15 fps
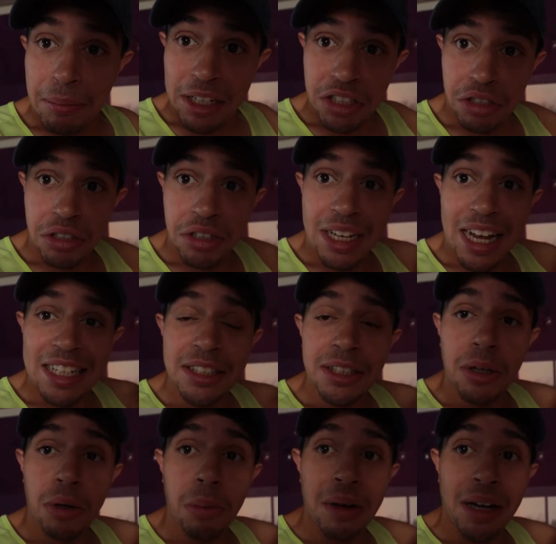I'm not sure you guys
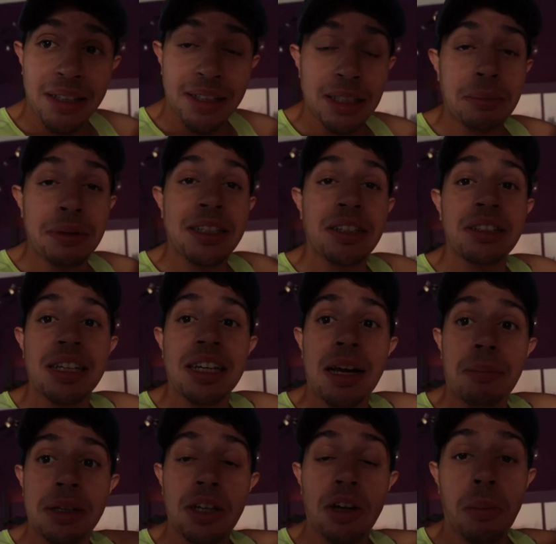know about this, but there's a
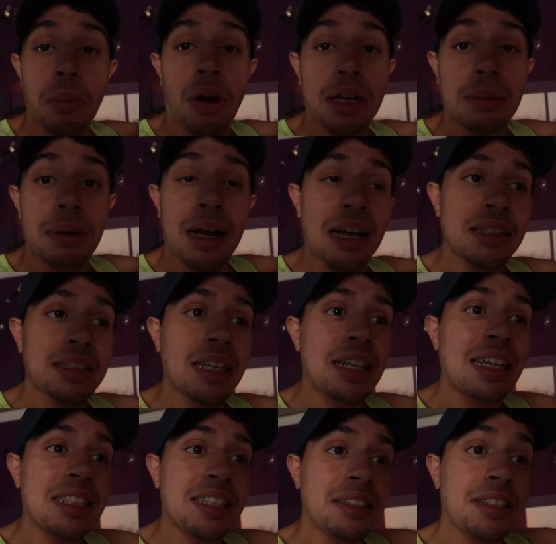company called BarkBox,
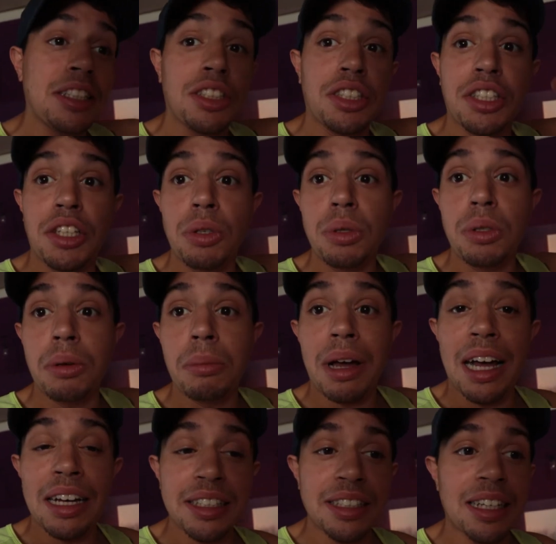and they send these cute little
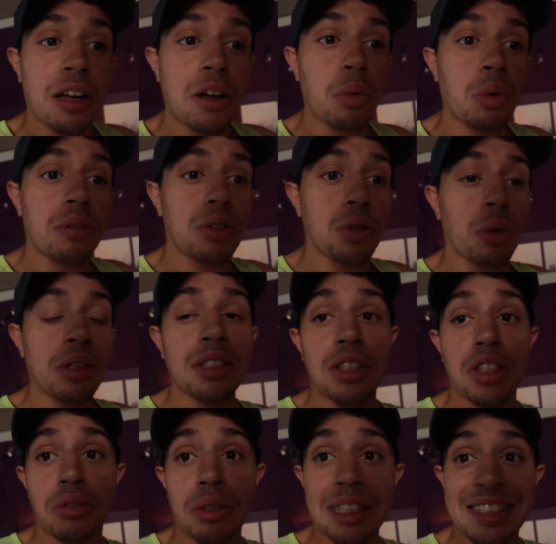boxes out with toys
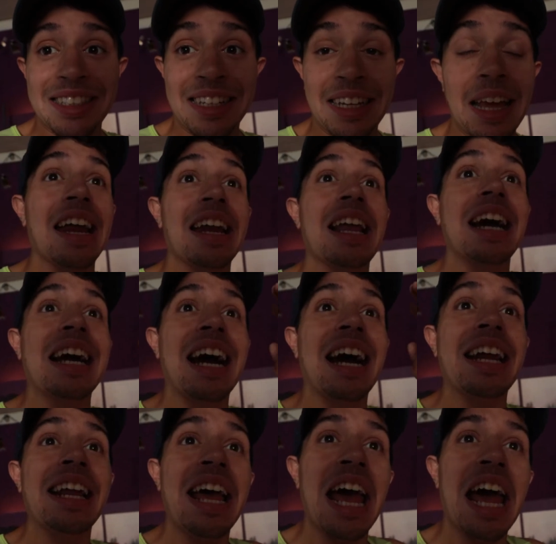and treats in it. And I
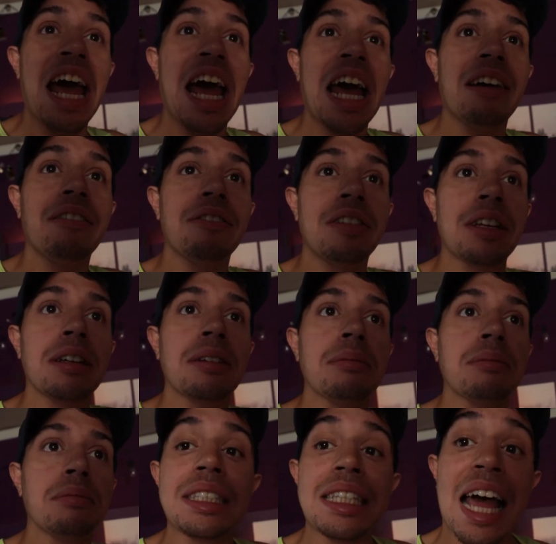kind of have
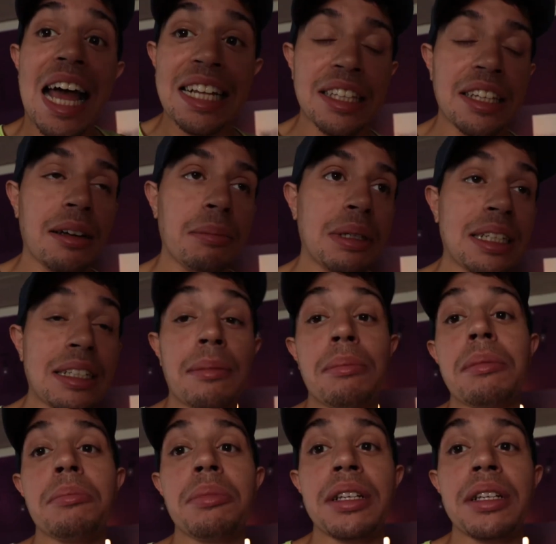them stacked up because I've been